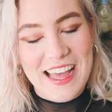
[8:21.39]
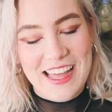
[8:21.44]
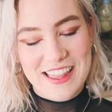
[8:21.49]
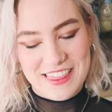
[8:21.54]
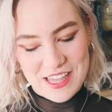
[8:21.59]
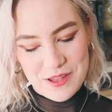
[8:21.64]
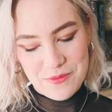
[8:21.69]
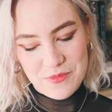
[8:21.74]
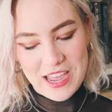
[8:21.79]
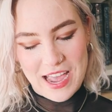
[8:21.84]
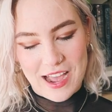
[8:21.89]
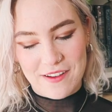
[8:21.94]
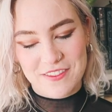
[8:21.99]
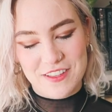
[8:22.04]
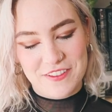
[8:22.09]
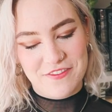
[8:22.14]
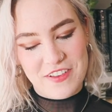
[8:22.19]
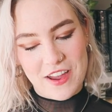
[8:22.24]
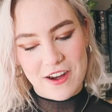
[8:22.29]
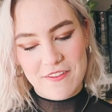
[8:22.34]
And then we have
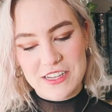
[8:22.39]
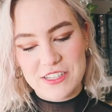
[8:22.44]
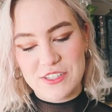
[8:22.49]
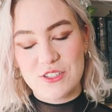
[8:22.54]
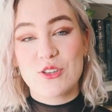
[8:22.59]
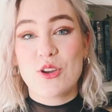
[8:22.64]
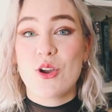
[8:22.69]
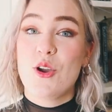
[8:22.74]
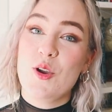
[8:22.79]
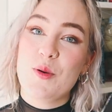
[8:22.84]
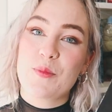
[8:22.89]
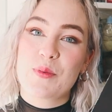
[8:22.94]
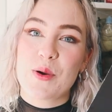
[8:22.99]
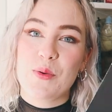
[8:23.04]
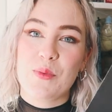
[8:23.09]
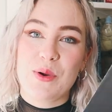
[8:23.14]
the Fairy Scoop,